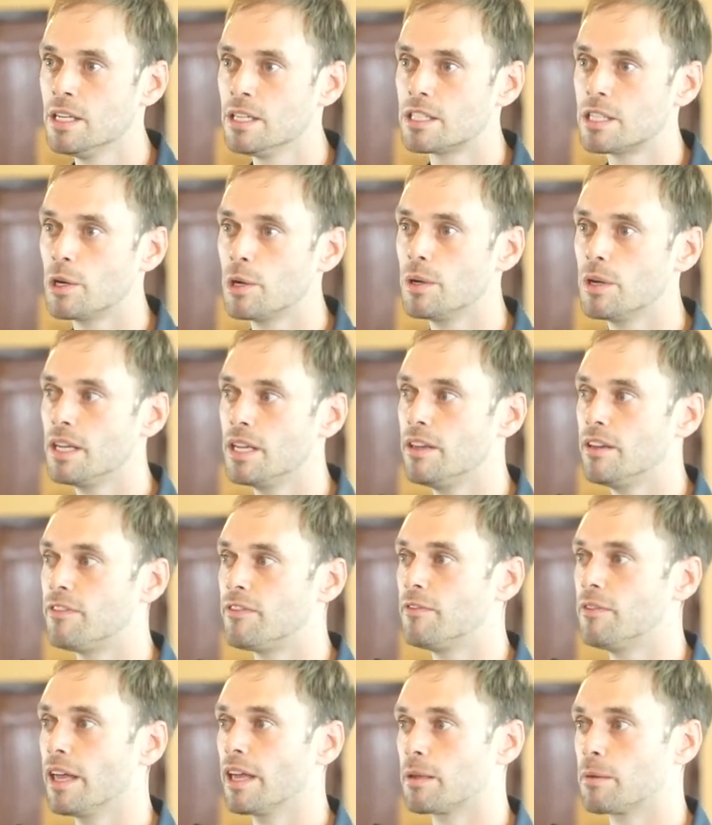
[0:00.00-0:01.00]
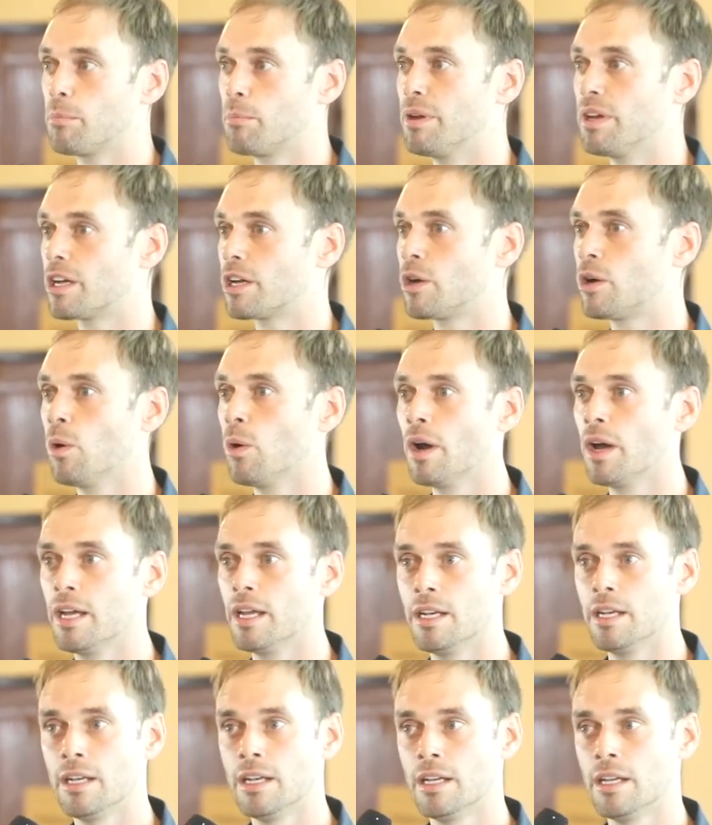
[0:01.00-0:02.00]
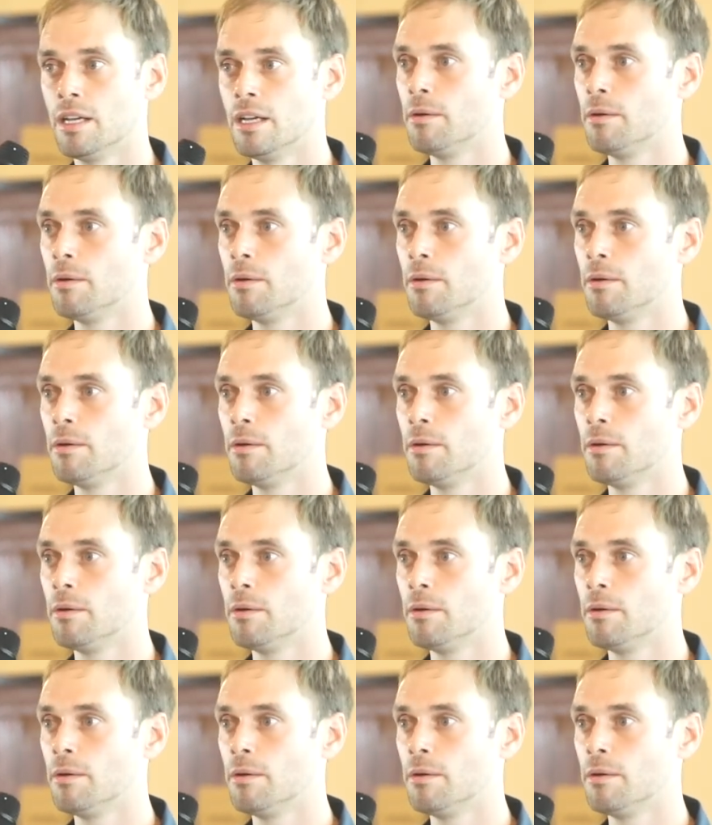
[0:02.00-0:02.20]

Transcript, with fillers: So if like Bitcoin